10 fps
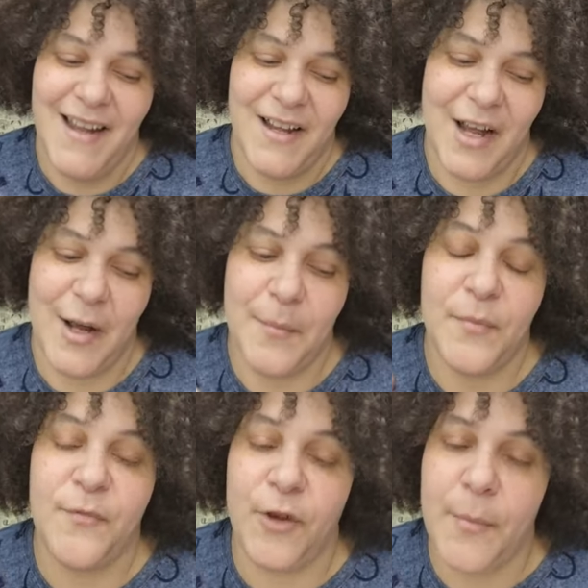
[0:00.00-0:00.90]
um,
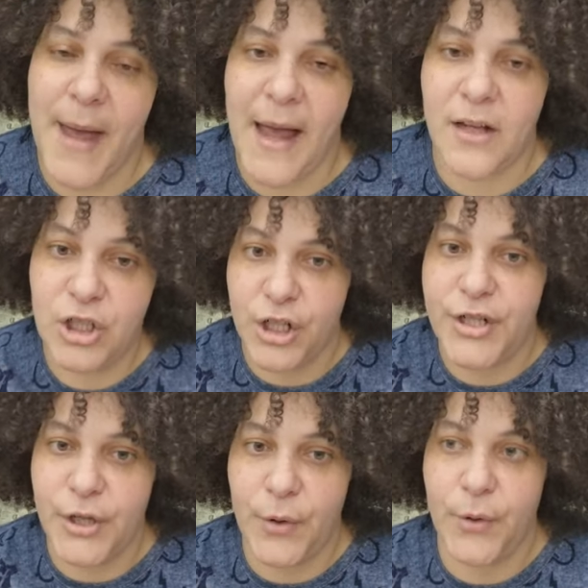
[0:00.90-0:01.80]
for the bag, just
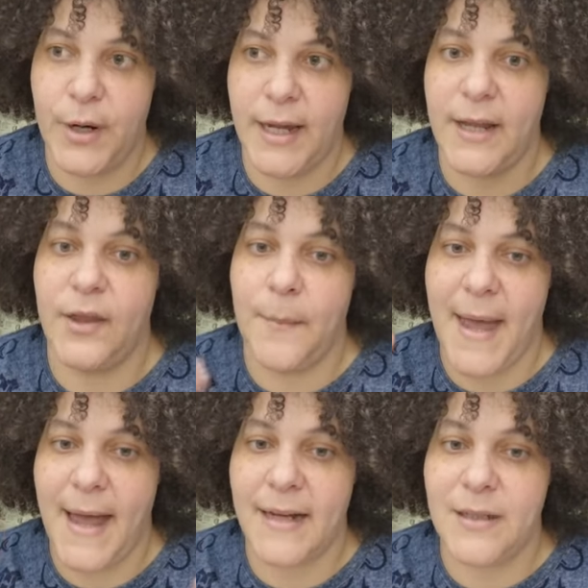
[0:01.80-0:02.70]
so again, the
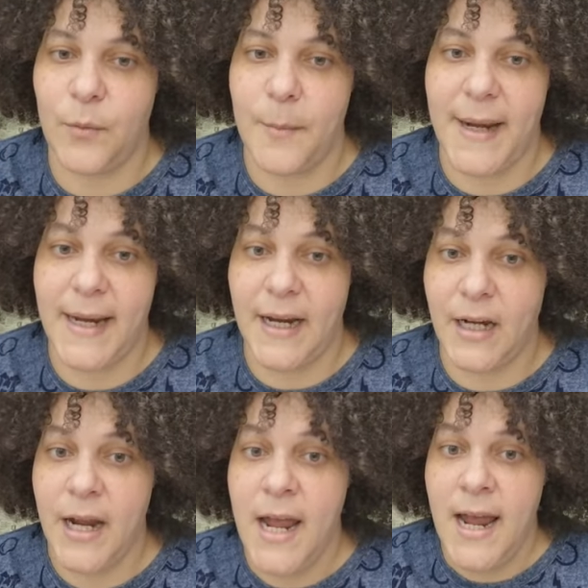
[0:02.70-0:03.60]
bags that we're
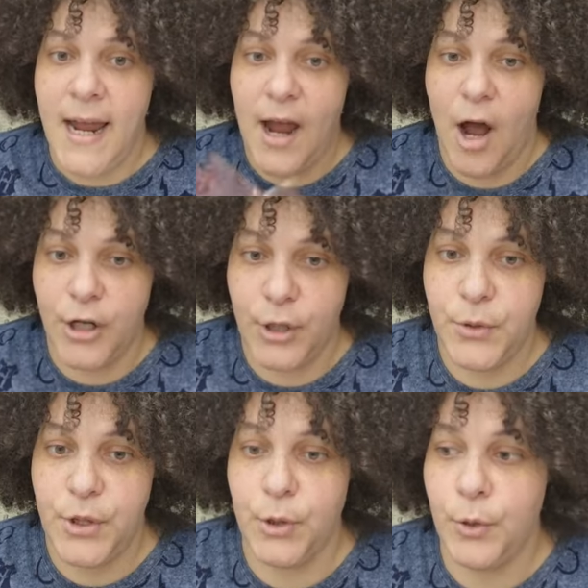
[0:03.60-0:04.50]
making on
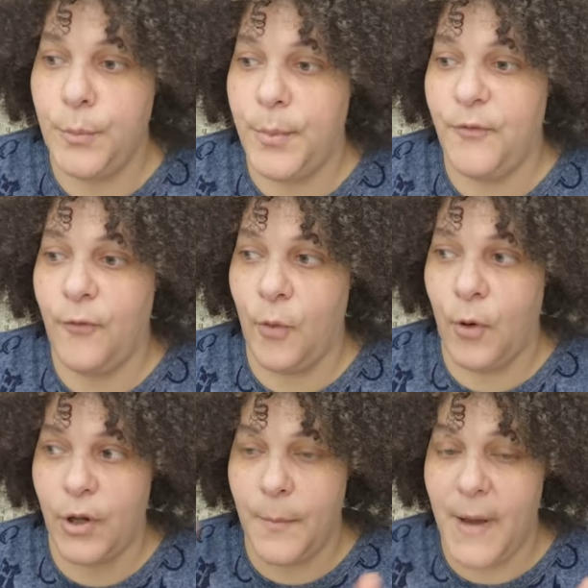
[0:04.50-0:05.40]
YouTube for
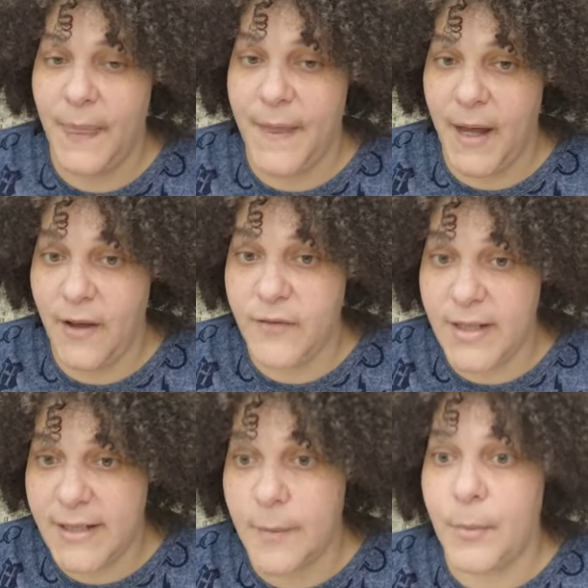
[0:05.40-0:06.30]
the month of
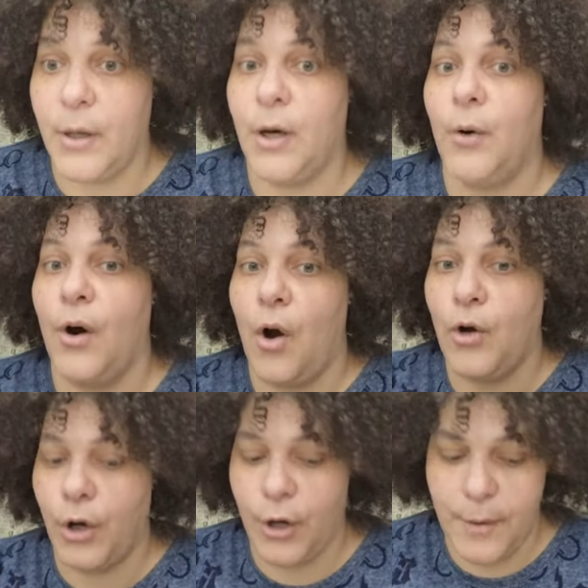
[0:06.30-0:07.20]
December,
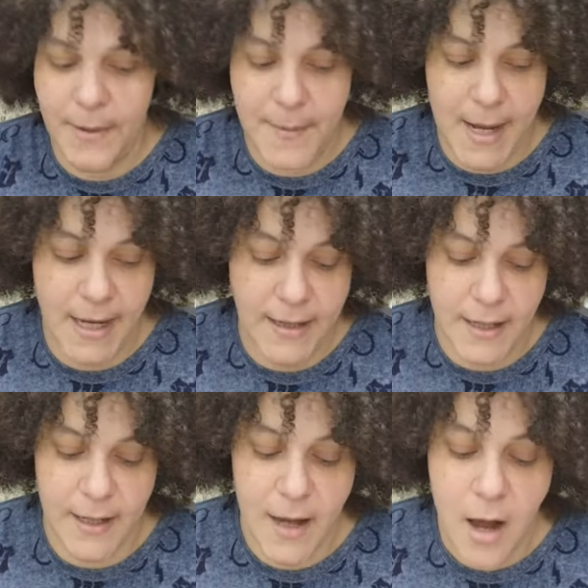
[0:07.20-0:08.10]
you're going to be making
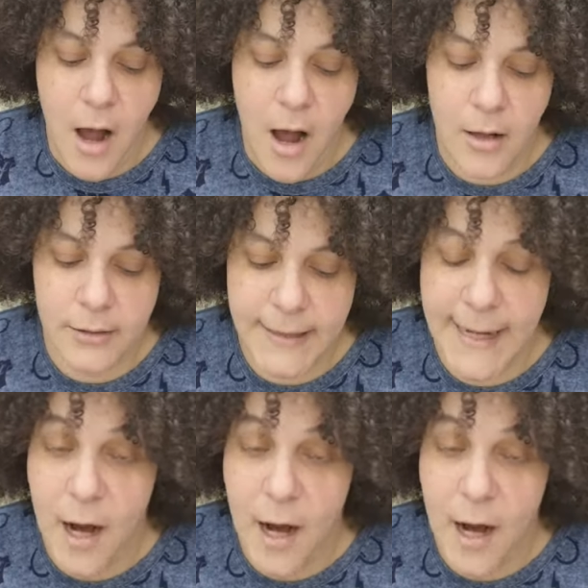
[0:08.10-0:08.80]
the holiday